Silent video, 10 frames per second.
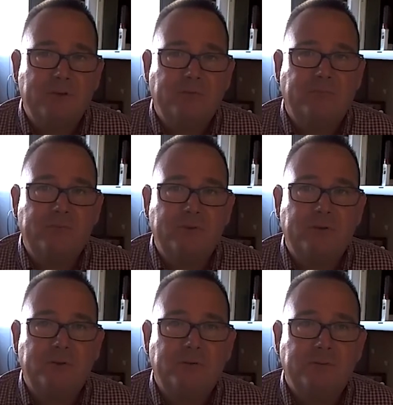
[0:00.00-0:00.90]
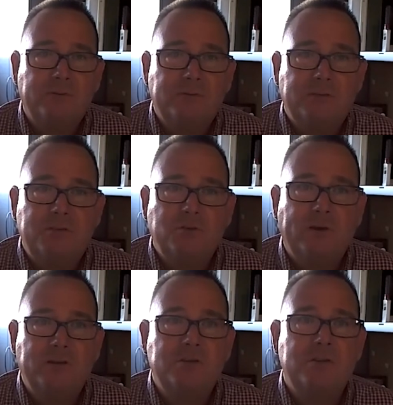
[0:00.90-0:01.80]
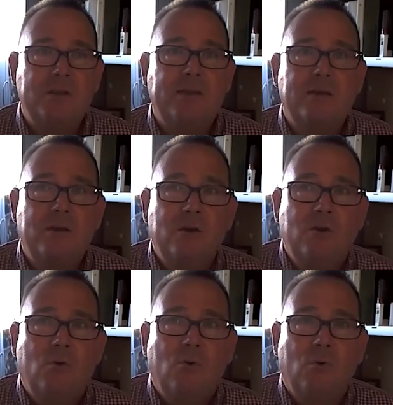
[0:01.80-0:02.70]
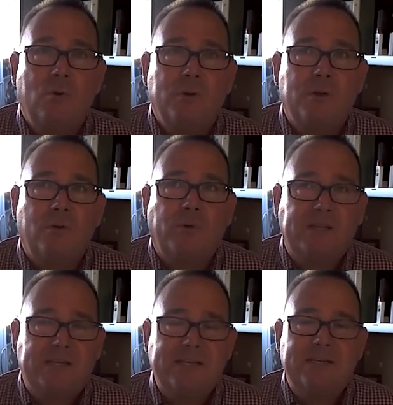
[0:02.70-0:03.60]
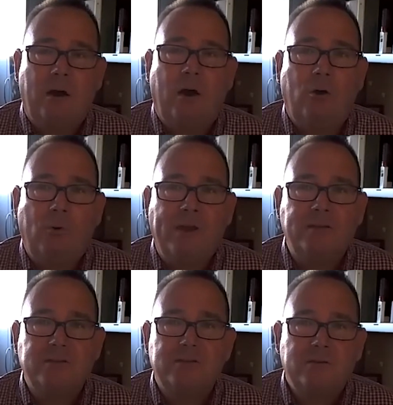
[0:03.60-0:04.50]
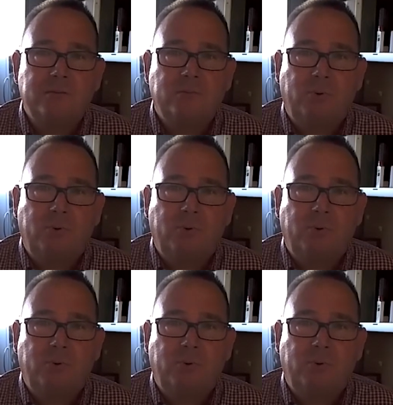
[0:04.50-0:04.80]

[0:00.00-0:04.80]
The situation that we didn't always